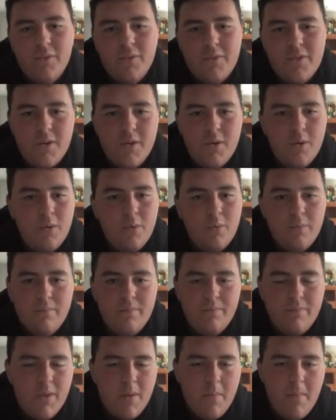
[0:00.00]
to
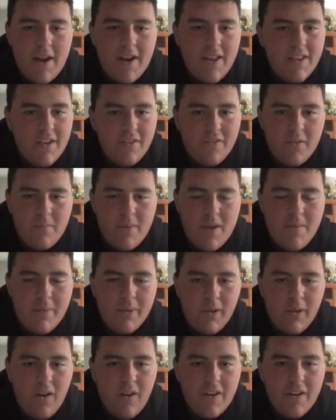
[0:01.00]
the many different
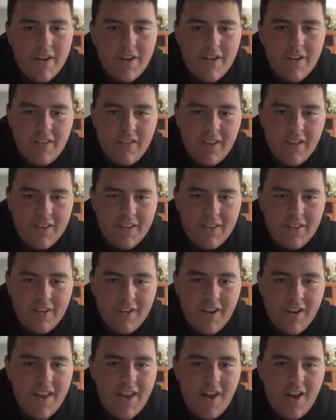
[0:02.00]
people on here. Like, they're
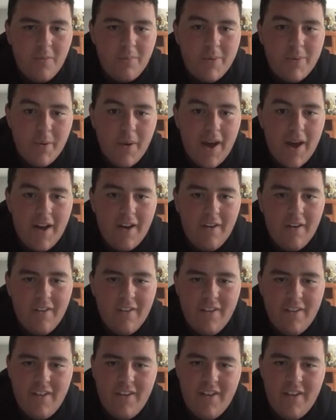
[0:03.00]
gonna help you out.
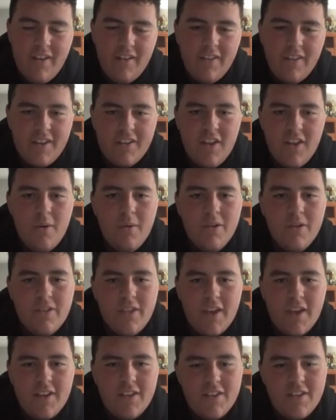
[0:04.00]
Like, no one's
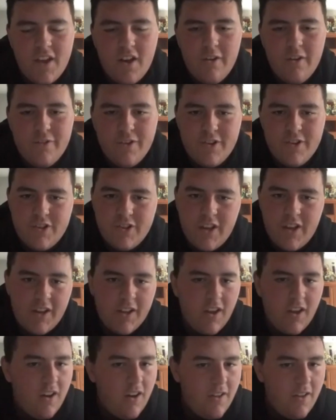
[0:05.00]
like selfish and like,
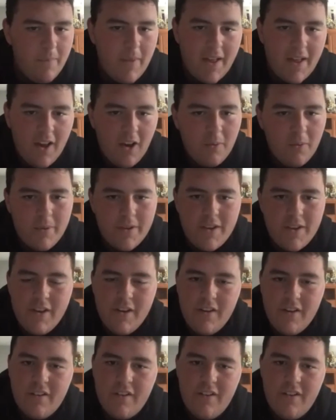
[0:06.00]
"Oh, I'm not helping you."